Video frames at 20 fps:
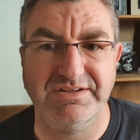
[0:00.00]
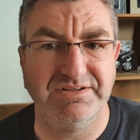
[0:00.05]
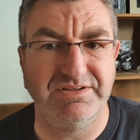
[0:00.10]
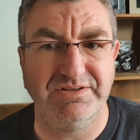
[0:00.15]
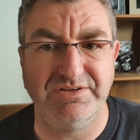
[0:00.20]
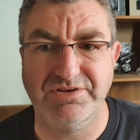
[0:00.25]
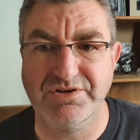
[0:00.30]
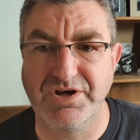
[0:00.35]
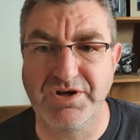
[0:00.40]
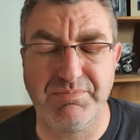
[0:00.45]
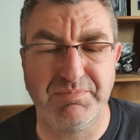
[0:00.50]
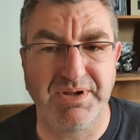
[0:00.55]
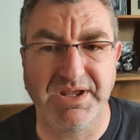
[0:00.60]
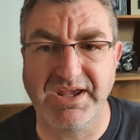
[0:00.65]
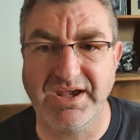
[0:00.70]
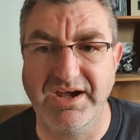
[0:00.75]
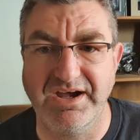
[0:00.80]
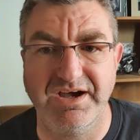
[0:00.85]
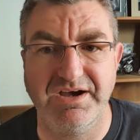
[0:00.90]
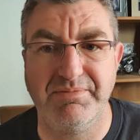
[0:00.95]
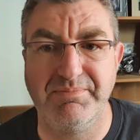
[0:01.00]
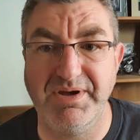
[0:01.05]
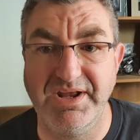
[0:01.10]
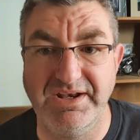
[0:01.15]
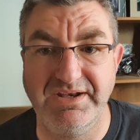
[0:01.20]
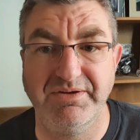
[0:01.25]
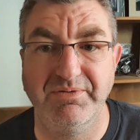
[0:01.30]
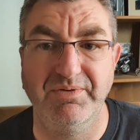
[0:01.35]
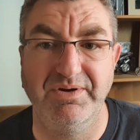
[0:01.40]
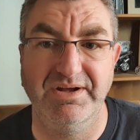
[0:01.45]
you can be calm
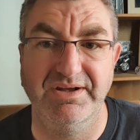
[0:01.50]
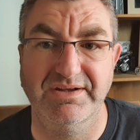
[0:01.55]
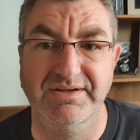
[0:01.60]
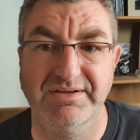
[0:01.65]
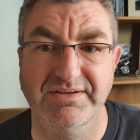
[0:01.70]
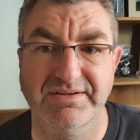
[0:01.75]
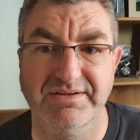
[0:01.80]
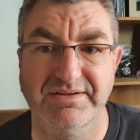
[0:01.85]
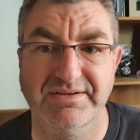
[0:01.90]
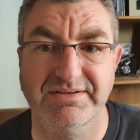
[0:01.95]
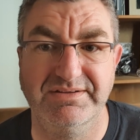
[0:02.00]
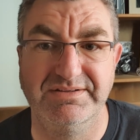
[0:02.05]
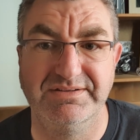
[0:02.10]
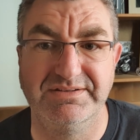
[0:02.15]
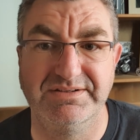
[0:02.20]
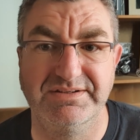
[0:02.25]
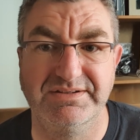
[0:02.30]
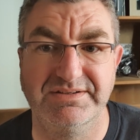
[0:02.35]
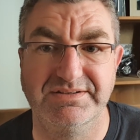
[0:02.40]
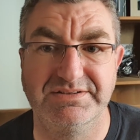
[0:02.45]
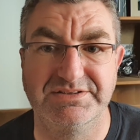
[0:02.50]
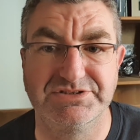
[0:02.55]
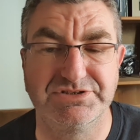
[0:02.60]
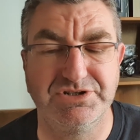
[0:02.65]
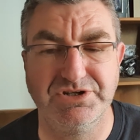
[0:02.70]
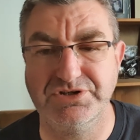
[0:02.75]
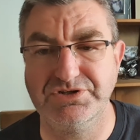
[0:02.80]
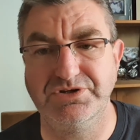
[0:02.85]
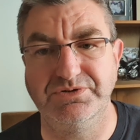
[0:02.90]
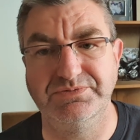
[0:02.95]
anywhere. So
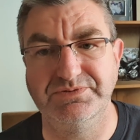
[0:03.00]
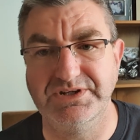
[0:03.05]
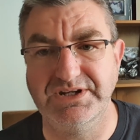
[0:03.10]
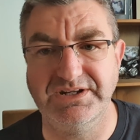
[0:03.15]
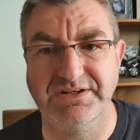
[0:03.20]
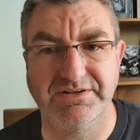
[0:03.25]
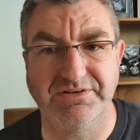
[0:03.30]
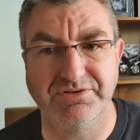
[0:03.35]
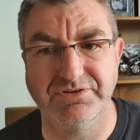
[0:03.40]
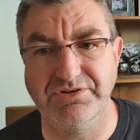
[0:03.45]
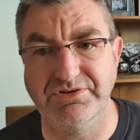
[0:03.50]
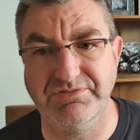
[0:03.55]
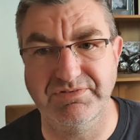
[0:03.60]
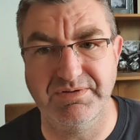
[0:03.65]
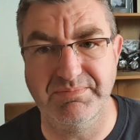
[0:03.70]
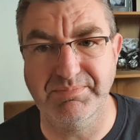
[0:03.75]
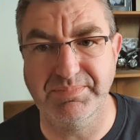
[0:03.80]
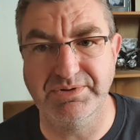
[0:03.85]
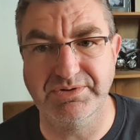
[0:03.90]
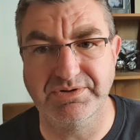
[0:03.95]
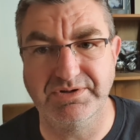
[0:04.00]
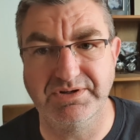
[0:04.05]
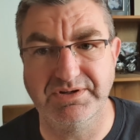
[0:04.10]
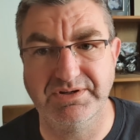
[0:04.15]
you don't need a colouring book.